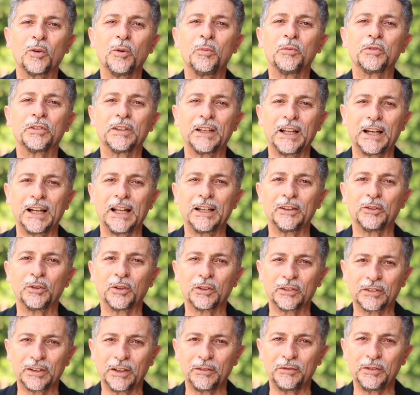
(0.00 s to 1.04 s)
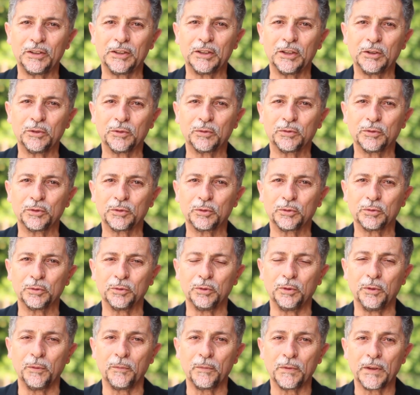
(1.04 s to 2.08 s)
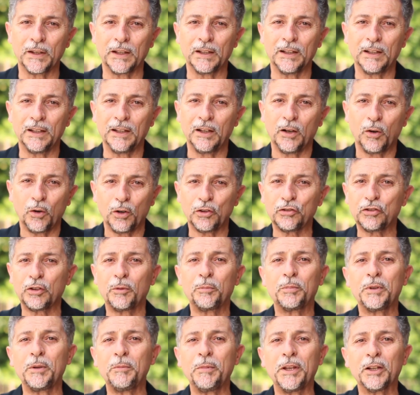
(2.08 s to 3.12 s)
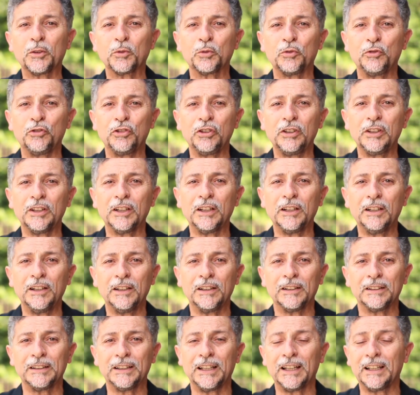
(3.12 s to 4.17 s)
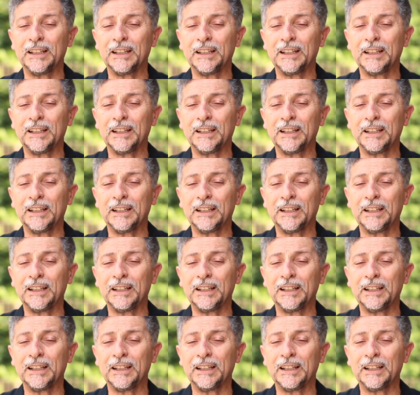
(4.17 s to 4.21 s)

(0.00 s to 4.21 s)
will look like in the future. Today is the first day.